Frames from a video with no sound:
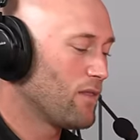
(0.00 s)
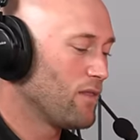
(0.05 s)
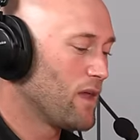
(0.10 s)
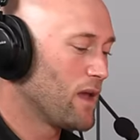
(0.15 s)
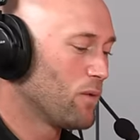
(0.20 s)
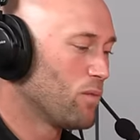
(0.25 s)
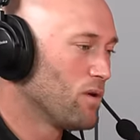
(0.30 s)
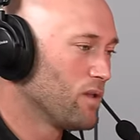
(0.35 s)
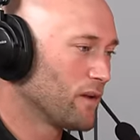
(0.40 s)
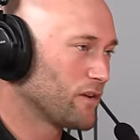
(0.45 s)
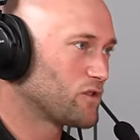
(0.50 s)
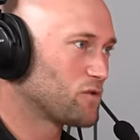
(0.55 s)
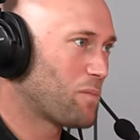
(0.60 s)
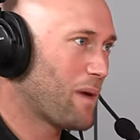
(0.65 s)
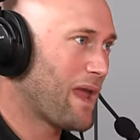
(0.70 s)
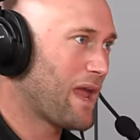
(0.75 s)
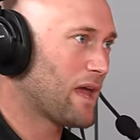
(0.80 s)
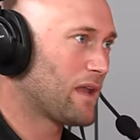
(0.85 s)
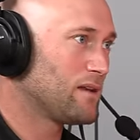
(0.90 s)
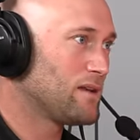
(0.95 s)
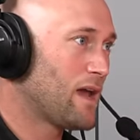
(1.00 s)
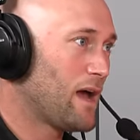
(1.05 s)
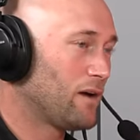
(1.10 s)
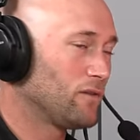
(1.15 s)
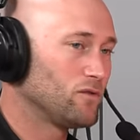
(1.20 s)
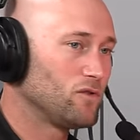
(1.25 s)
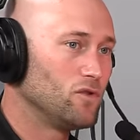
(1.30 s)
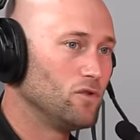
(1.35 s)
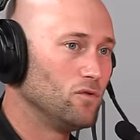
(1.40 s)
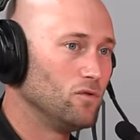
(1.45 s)
they will expand
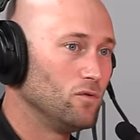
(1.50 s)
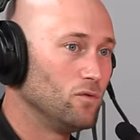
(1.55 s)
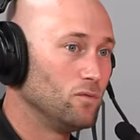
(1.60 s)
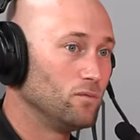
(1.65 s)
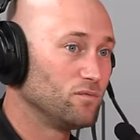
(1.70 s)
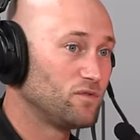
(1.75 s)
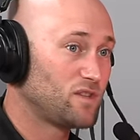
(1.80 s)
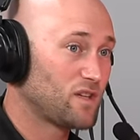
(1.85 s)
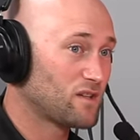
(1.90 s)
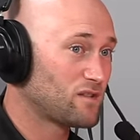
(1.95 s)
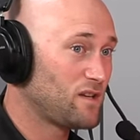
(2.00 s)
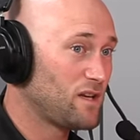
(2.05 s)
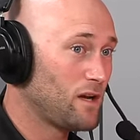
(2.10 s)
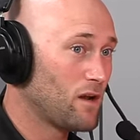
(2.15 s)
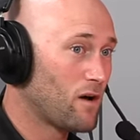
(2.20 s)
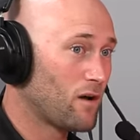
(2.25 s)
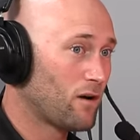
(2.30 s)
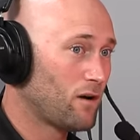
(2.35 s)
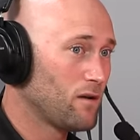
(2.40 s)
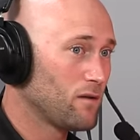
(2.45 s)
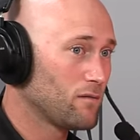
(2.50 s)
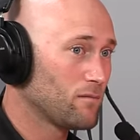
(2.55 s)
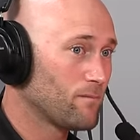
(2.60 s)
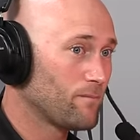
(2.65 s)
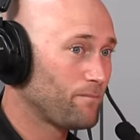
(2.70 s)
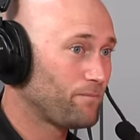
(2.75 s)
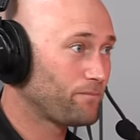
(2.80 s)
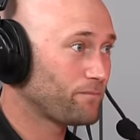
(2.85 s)
down to sixteen hundred. Mm-hmm.